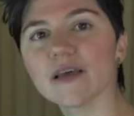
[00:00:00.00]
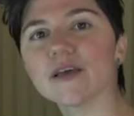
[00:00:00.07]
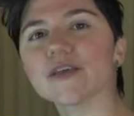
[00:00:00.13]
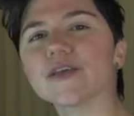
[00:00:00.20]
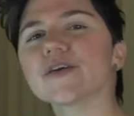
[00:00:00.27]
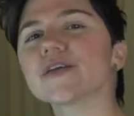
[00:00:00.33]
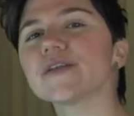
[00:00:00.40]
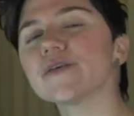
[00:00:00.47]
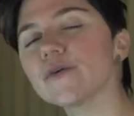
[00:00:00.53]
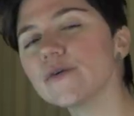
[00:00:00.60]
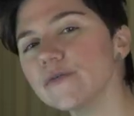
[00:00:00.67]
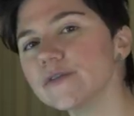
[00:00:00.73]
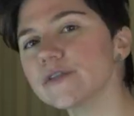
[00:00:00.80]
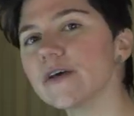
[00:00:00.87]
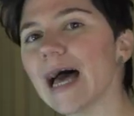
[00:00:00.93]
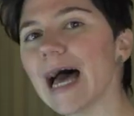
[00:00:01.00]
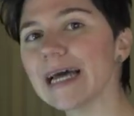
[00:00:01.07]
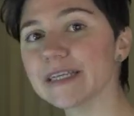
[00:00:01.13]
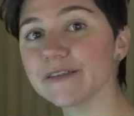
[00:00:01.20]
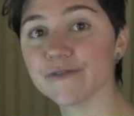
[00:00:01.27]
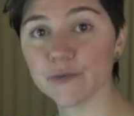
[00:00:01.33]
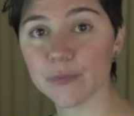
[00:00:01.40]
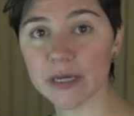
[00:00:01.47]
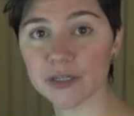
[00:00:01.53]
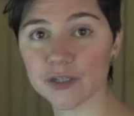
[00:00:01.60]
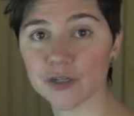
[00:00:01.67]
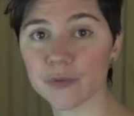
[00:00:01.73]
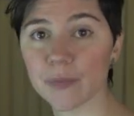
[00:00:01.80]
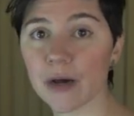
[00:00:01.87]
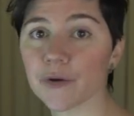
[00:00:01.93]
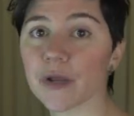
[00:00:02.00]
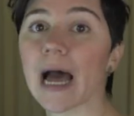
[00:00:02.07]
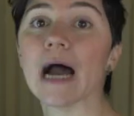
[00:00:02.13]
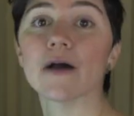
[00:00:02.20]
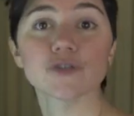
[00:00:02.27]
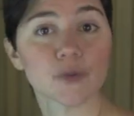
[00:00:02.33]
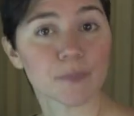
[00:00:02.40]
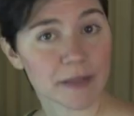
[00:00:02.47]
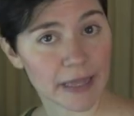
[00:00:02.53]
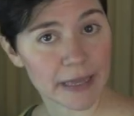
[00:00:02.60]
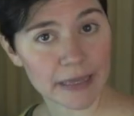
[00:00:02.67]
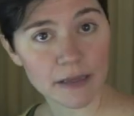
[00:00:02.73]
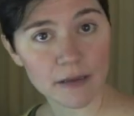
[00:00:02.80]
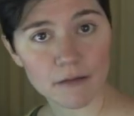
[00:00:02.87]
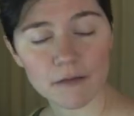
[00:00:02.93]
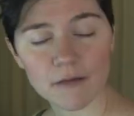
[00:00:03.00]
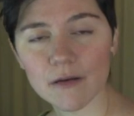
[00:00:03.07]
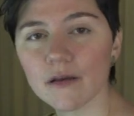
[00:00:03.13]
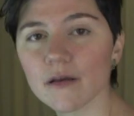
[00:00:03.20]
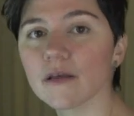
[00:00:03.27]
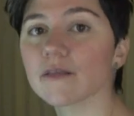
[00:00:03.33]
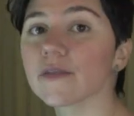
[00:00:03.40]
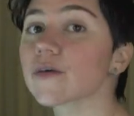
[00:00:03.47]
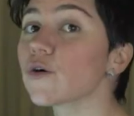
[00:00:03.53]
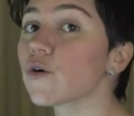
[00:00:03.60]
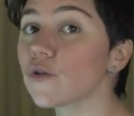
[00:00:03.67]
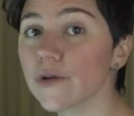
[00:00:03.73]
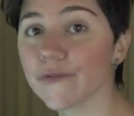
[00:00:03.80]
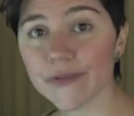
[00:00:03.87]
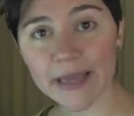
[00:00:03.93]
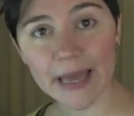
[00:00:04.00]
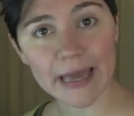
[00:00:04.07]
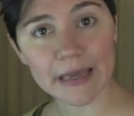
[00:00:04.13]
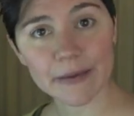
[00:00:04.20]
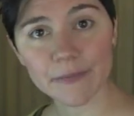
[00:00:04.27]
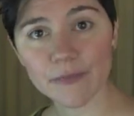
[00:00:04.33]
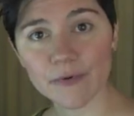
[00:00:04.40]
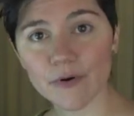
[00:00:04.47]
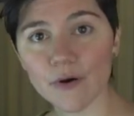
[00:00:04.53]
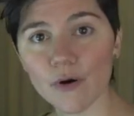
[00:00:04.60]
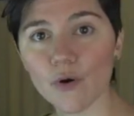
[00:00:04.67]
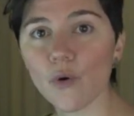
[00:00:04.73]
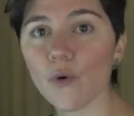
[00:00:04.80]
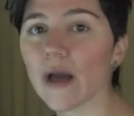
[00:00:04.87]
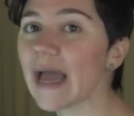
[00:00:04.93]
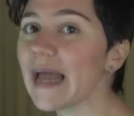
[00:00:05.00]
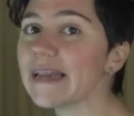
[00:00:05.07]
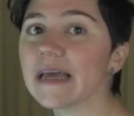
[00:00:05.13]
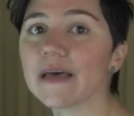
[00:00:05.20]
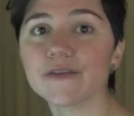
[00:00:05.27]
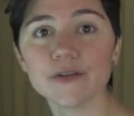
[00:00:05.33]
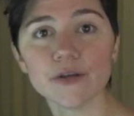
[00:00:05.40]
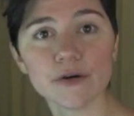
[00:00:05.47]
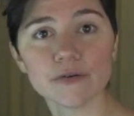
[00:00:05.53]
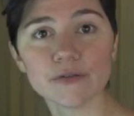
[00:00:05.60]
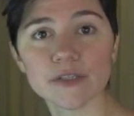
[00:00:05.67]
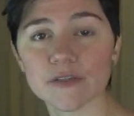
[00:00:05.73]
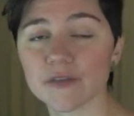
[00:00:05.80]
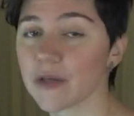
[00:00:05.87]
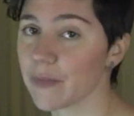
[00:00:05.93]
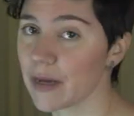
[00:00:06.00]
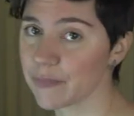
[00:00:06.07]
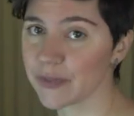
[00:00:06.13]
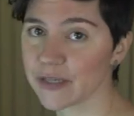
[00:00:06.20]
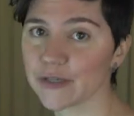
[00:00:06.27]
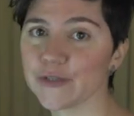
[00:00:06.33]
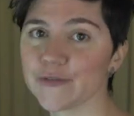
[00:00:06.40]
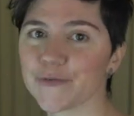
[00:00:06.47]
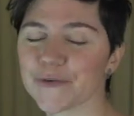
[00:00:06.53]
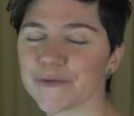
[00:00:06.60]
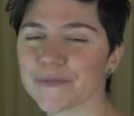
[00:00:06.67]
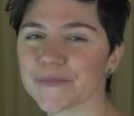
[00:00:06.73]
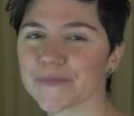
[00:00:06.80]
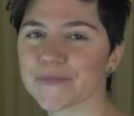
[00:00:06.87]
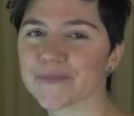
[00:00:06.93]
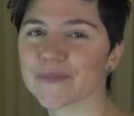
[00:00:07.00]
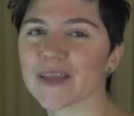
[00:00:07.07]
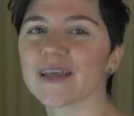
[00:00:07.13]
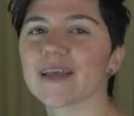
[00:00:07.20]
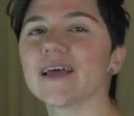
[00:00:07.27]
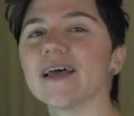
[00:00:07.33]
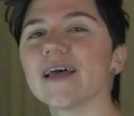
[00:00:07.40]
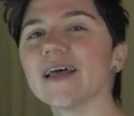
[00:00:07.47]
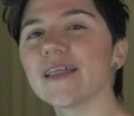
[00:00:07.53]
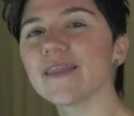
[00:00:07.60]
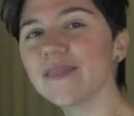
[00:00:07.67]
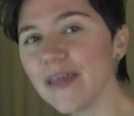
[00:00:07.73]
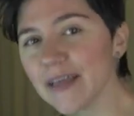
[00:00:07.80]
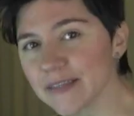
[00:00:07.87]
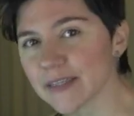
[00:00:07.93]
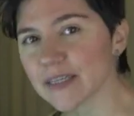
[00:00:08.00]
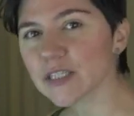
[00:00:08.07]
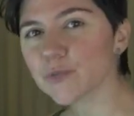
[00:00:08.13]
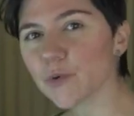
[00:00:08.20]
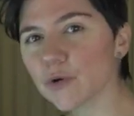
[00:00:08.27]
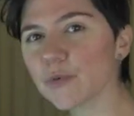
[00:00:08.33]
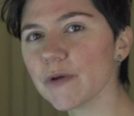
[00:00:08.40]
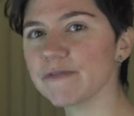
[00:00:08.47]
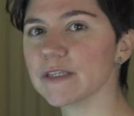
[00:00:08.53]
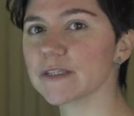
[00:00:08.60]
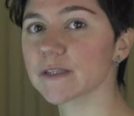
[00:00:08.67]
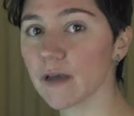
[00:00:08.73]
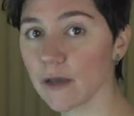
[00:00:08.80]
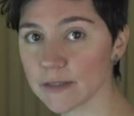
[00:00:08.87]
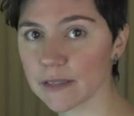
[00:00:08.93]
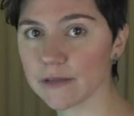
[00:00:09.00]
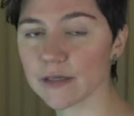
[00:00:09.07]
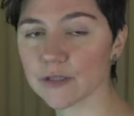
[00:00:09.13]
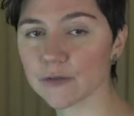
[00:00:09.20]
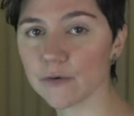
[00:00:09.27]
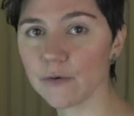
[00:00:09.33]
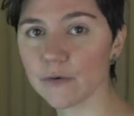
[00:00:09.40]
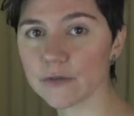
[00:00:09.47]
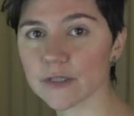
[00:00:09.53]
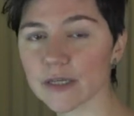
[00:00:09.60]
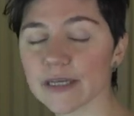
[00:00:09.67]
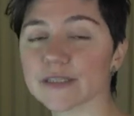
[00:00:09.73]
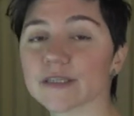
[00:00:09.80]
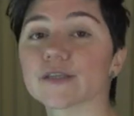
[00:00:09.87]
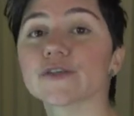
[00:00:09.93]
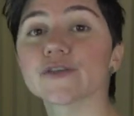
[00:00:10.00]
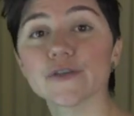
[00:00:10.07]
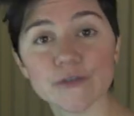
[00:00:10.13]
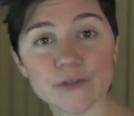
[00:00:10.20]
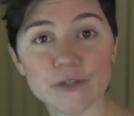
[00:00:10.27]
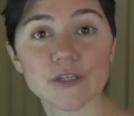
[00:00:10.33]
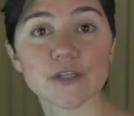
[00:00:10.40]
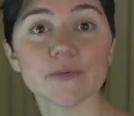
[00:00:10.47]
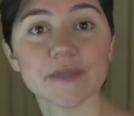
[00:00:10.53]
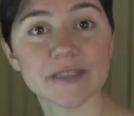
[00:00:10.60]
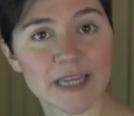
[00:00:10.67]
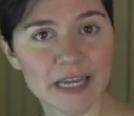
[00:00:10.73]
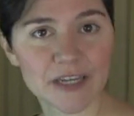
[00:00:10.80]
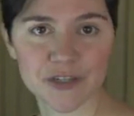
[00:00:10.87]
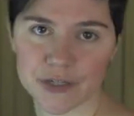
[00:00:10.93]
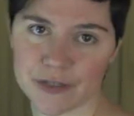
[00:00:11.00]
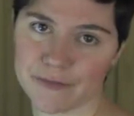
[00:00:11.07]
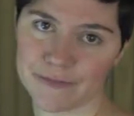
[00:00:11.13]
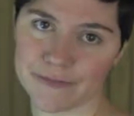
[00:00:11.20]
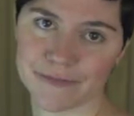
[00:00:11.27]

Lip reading: You can also add information about how to play, the goal of the game, or any other notes that might be useful. This is what we've discussed in this course as user documentation.